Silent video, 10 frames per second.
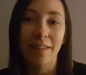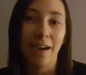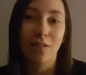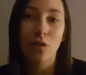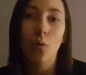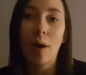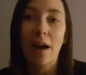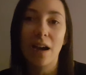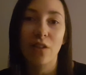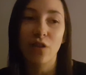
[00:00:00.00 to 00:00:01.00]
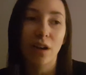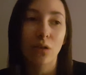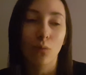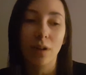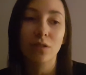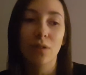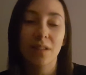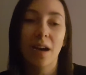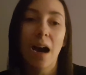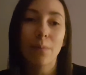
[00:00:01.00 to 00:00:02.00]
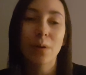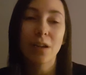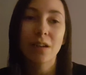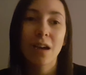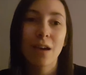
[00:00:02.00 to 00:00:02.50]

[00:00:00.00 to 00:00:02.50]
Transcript: I don't know why I thought it was going to happen